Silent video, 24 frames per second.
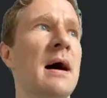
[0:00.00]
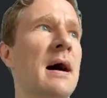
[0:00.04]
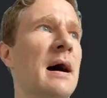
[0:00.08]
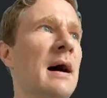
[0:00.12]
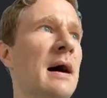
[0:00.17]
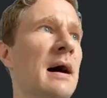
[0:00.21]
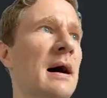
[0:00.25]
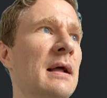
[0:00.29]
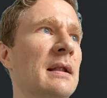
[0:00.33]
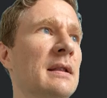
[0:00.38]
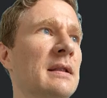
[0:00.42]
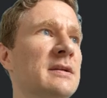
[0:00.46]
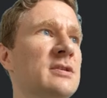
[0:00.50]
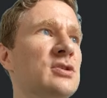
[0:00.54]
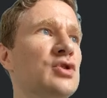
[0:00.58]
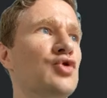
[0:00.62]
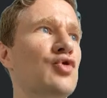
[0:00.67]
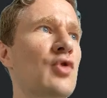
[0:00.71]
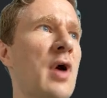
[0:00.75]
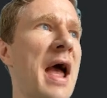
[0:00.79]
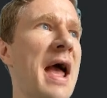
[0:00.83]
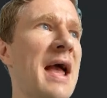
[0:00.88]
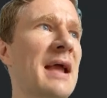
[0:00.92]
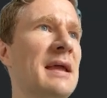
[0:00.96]
Uh, let's
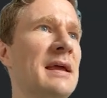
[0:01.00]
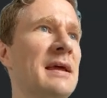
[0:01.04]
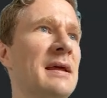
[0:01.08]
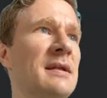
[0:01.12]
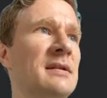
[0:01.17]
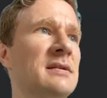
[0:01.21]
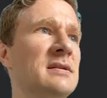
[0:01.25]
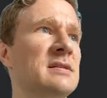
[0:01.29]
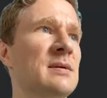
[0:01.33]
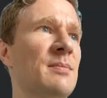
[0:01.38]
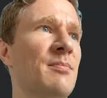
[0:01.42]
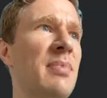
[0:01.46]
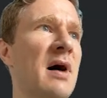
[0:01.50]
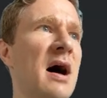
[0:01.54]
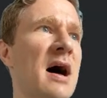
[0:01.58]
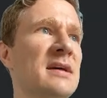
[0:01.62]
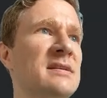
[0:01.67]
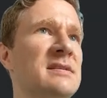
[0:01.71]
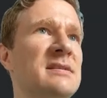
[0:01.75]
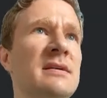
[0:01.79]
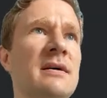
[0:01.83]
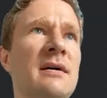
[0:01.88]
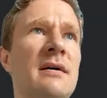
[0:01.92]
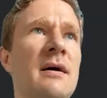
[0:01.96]
drag in some
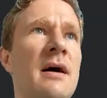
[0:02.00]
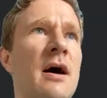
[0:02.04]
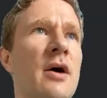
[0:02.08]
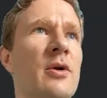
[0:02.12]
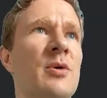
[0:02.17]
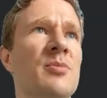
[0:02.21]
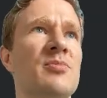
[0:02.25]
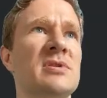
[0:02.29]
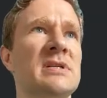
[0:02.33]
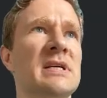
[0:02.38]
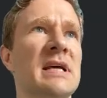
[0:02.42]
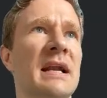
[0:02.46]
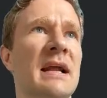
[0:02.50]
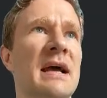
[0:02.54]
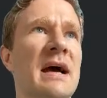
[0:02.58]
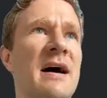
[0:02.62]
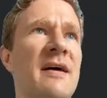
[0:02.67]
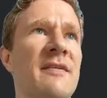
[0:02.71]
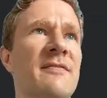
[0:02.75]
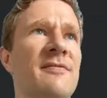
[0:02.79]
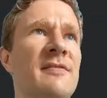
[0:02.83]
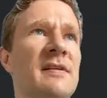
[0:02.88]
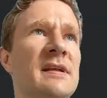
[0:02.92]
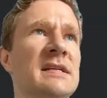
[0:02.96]
pasta, 100%
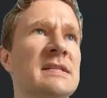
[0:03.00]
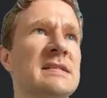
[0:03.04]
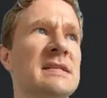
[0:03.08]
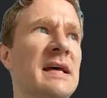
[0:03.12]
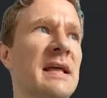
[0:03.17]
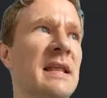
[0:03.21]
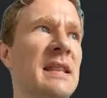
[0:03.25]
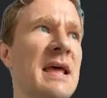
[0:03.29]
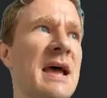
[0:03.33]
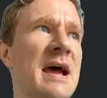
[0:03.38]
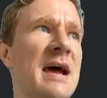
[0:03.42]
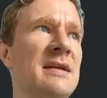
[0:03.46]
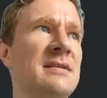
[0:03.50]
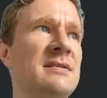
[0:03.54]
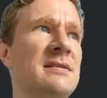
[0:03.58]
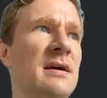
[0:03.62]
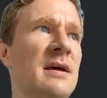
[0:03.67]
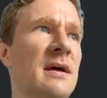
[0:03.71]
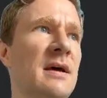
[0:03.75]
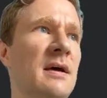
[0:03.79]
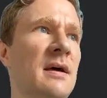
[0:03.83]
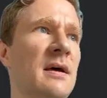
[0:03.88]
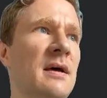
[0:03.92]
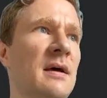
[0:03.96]
confidence on that,
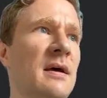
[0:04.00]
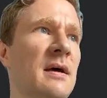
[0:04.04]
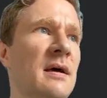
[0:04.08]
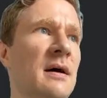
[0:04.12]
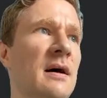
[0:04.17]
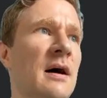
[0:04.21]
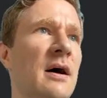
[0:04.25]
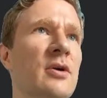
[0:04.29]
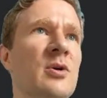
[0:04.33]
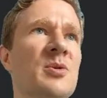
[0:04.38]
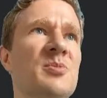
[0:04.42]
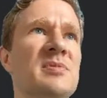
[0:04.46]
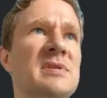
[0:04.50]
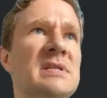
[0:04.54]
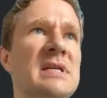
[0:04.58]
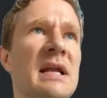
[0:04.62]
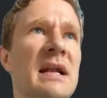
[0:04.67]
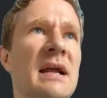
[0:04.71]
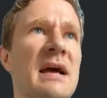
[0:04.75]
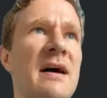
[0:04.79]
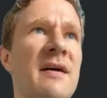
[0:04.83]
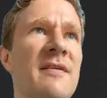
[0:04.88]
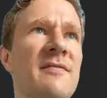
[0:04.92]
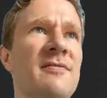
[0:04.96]

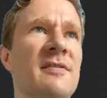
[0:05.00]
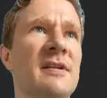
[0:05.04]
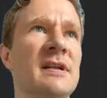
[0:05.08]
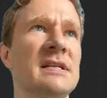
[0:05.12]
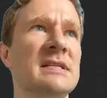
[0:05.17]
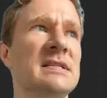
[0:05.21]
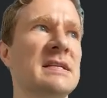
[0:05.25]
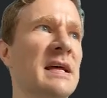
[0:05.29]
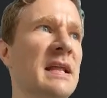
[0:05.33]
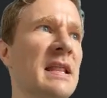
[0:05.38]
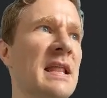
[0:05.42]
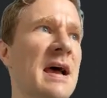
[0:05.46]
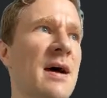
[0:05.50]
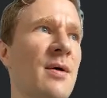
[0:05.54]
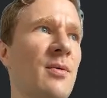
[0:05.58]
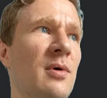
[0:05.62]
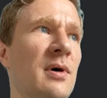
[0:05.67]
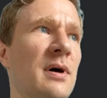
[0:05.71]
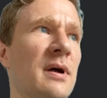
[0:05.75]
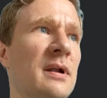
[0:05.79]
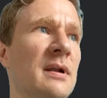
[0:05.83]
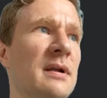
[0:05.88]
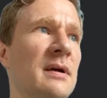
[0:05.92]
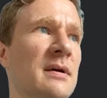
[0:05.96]
100% confidence on that
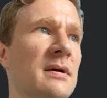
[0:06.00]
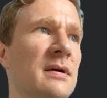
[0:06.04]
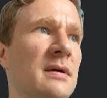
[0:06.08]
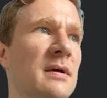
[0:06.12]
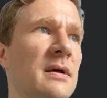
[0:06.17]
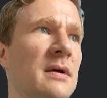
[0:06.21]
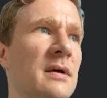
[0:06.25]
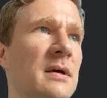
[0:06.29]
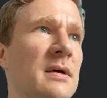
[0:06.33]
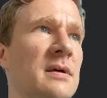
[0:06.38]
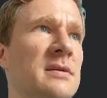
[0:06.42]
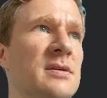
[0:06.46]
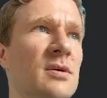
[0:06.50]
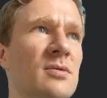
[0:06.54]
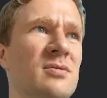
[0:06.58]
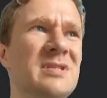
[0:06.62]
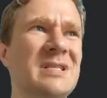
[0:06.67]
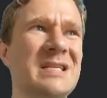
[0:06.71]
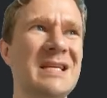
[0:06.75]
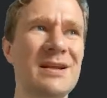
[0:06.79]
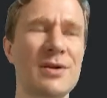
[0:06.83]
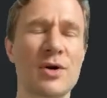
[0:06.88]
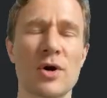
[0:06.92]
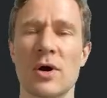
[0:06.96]
one, so
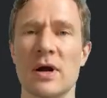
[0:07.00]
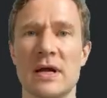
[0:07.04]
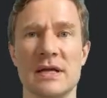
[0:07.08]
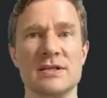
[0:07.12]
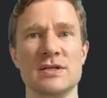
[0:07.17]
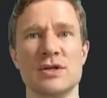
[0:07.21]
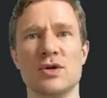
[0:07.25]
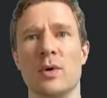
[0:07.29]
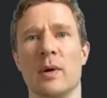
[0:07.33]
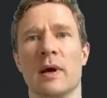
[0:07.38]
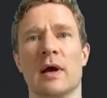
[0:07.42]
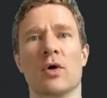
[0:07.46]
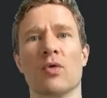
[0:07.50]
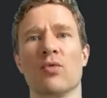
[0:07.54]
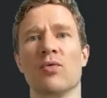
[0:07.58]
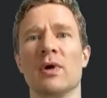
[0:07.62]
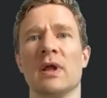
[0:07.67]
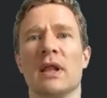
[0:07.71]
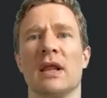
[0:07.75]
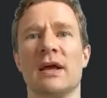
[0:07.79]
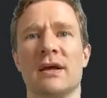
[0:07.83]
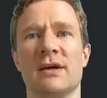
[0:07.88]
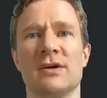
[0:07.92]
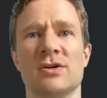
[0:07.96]
dinner, it's doing a
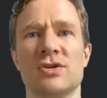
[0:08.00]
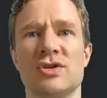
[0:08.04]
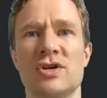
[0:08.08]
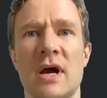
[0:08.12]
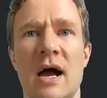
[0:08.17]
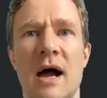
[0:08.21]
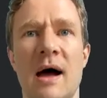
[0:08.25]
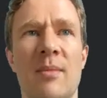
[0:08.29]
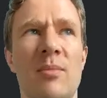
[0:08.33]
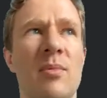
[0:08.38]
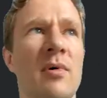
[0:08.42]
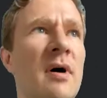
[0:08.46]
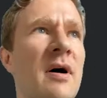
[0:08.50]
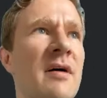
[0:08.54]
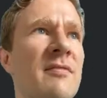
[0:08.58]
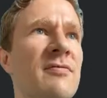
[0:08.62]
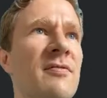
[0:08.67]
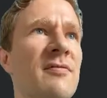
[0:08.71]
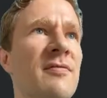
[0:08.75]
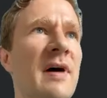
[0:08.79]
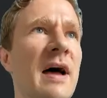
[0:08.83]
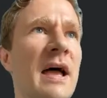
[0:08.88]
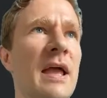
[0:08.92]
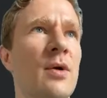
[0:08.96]
really good job of
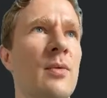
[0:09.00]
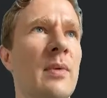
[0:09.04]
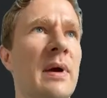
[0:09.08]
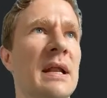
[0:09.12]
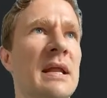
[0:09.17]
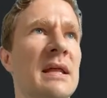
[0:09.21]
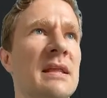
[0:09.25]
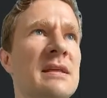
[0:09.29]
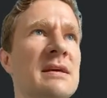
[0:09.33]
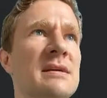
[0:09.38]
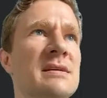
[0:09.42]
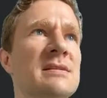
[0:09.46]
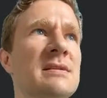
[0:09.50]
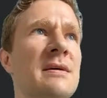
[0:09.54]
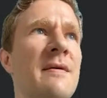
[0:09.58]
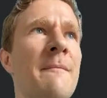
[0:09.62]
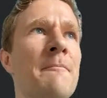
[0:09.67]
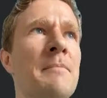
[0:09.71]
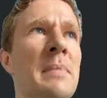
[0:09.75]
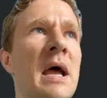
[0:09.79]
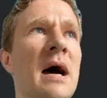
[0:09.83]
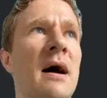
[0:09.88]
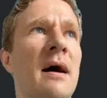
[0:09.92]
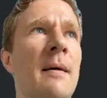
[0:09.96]
evaluating these.
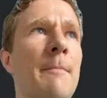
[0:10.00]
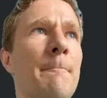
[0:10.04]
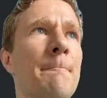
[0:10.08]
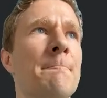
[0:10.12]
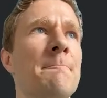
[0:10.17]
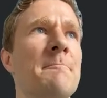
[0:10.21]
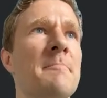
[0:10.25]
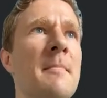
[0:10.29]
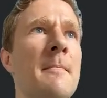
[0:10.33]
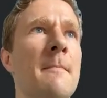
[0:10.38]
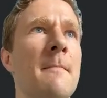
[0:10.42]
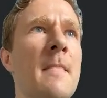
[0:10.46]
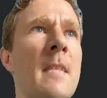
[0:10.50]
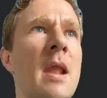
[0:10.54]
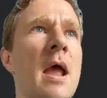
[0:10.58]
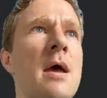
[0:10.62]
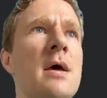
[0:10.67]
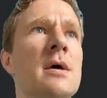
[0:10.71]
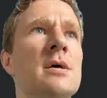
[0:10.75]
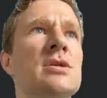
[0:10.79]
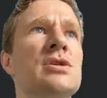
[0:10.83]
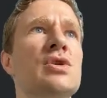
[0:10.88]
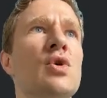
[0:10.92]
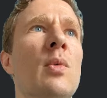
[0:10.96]
Um,
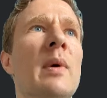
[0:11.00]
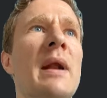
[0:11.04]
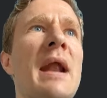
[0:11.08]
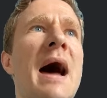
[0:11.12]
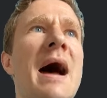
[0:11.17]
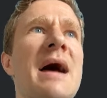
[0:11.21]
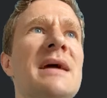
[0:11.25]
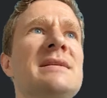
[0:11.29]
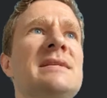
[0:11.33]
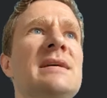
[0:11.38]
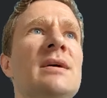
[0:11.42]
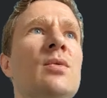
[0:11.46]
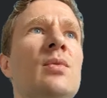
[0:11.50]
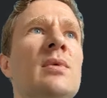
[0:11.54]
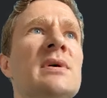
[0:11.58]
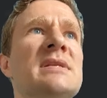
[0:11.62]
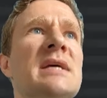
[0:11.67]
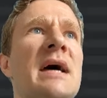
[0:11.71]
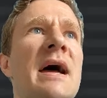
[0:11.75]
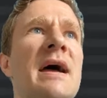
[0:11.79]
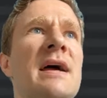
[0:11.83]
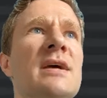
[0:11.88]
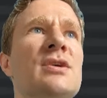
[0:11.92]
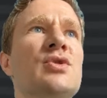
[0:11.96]
so what I did was
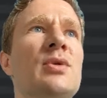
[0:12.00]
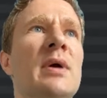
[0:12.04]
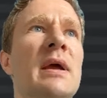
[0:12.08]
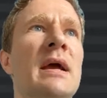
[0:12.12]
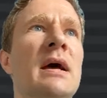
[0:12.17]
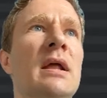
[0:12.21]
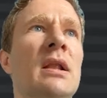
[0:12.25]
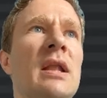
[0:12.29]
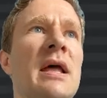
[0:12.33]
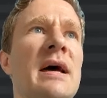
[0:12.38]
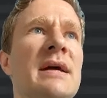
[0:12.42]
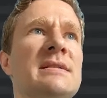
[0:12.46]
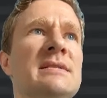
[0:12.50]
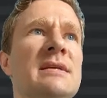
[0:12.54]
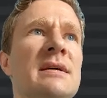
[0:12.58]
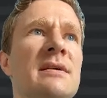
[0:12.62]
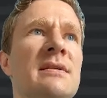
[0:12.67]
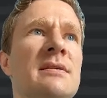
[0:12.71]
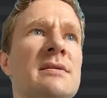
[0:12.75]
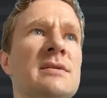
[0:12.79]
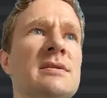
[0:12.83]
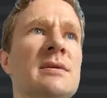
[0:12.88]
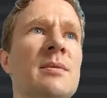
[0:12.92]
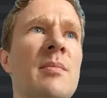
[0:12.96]
I actually
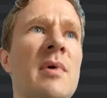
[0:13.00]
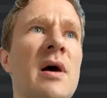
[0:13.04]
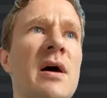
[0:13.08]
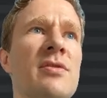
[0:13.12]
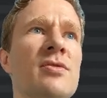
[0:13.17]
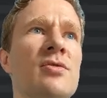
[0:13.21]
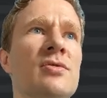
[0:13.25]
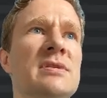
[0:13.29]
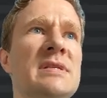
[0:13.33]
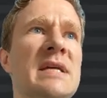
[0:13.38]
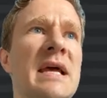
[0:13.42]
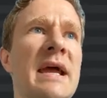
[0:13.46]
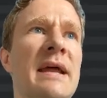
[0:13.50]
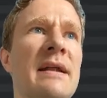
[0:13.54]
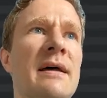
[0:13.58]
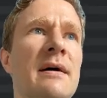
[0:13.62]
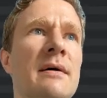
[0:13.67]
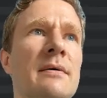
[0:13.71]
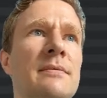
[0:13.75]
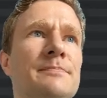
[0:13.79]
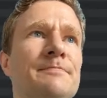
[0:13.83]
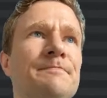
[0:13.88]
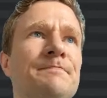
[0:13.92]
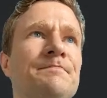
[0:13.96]
collected some other
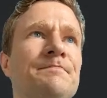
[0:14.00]
data